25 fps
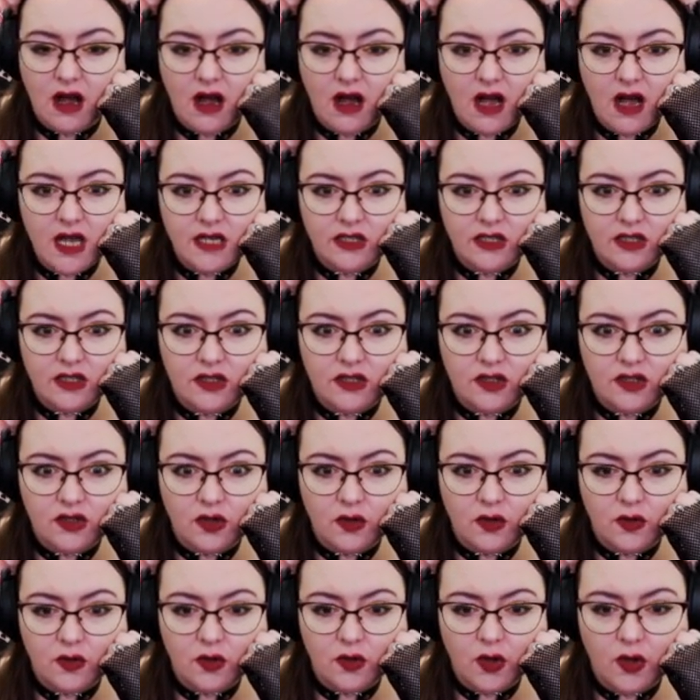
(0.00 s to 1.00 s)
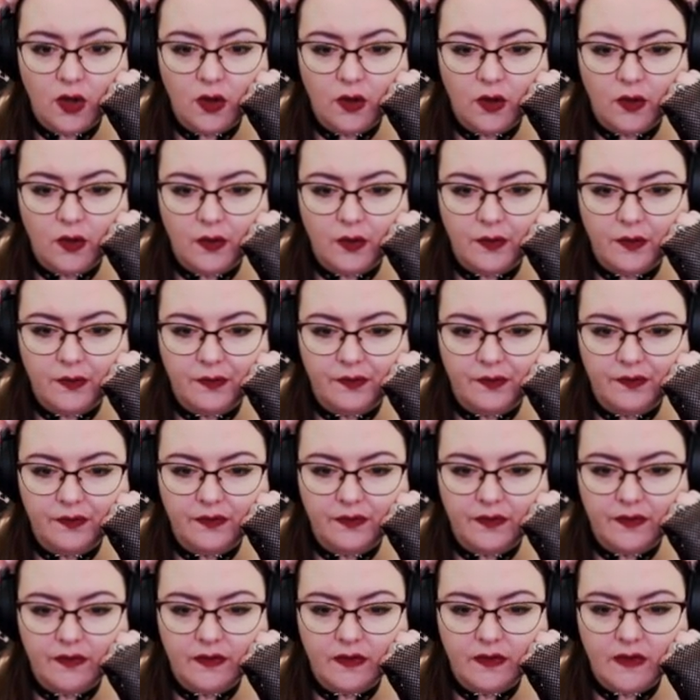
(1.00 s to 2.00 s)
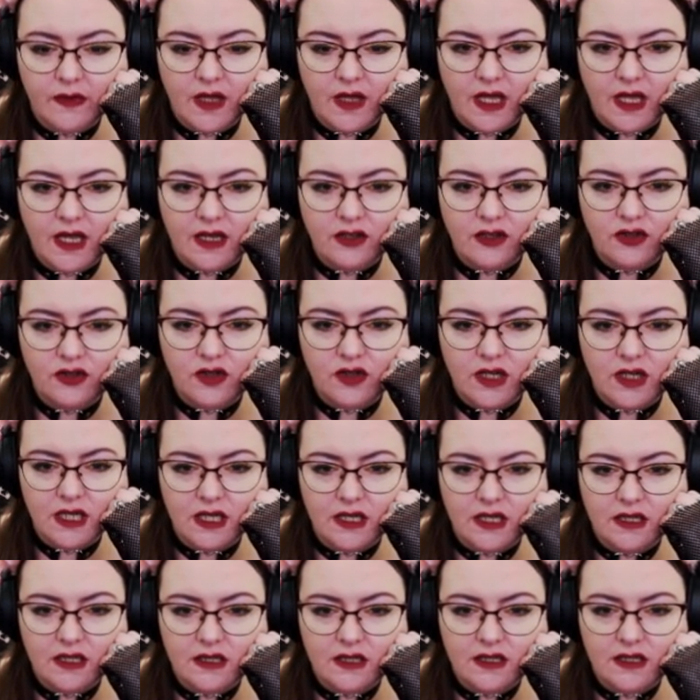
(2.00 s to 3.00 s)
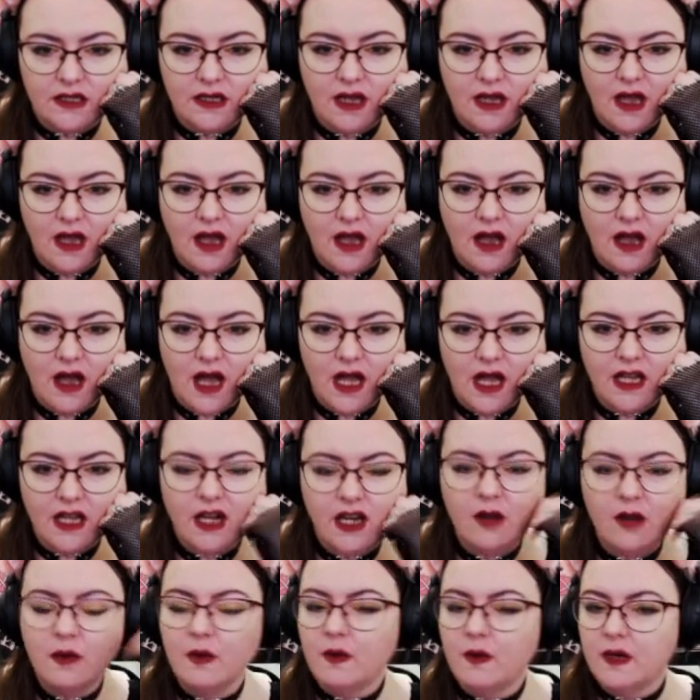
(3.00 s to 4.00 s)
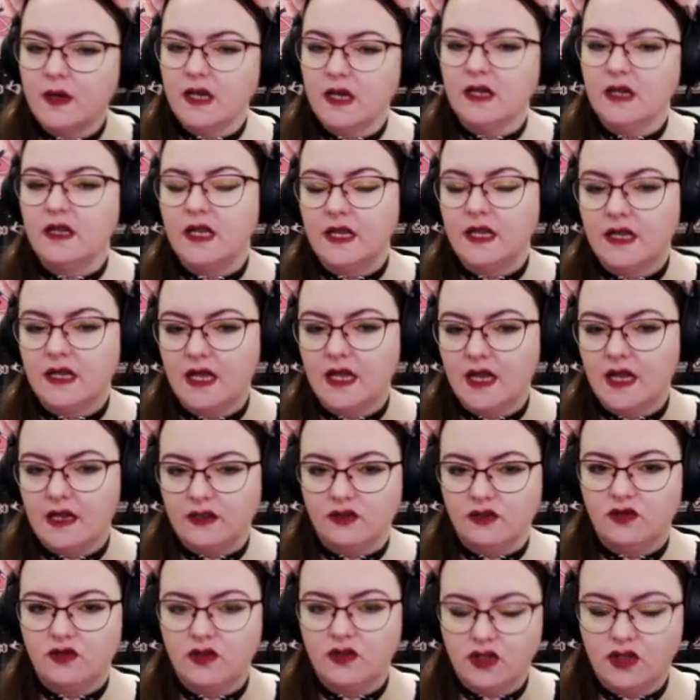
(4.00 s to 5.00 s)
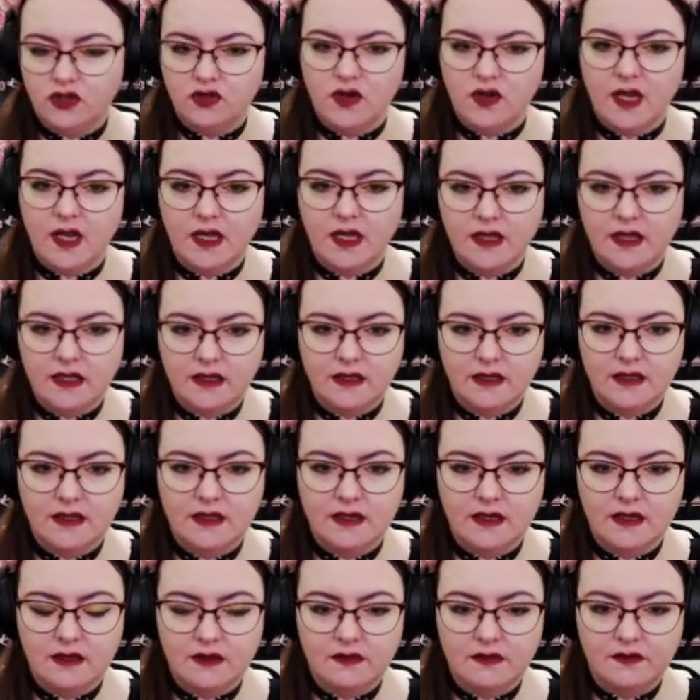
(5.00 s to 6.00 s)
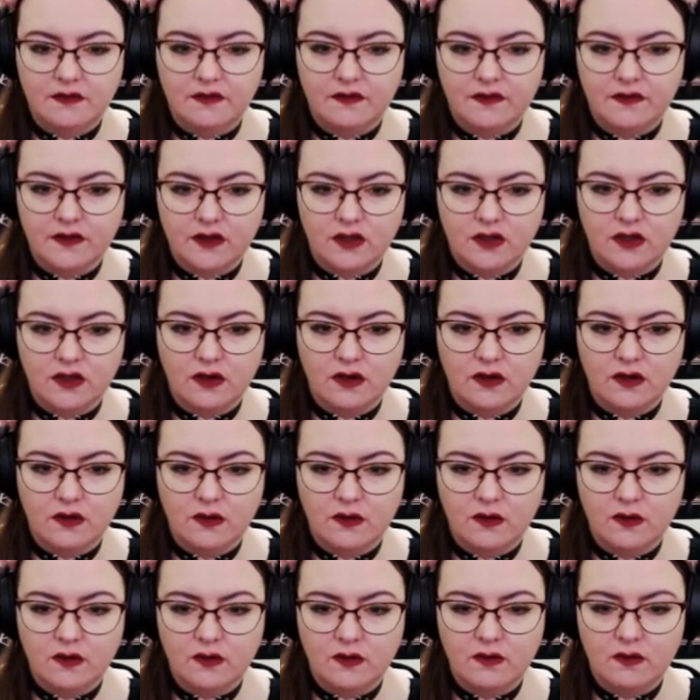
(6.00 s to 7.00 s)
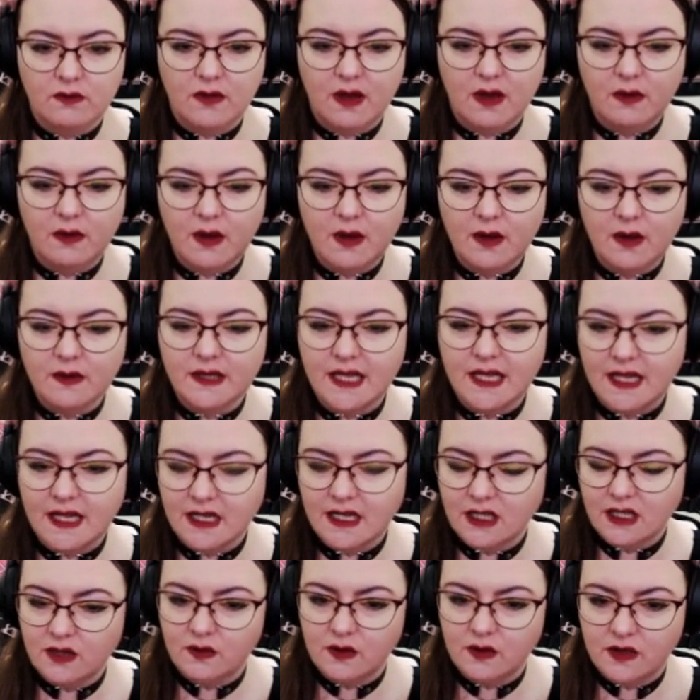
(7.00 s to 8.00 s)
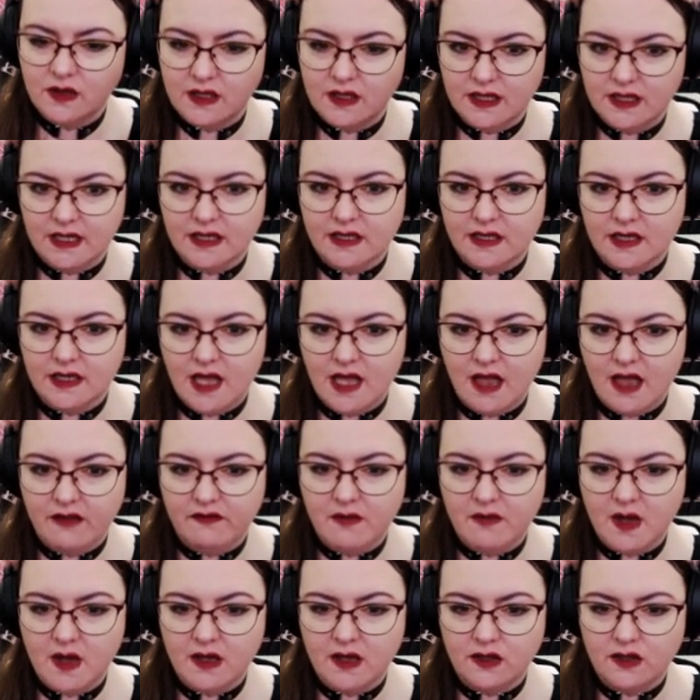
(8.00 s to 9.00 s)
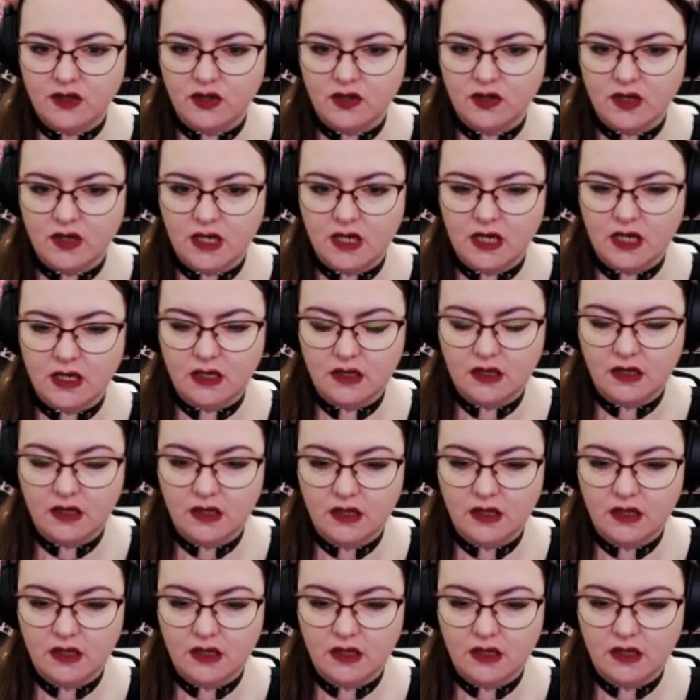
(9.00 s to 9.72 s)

I just don't know. Extra int. I know we wanted like extra strength and stuff, so maybe I was heading towards this life mastery.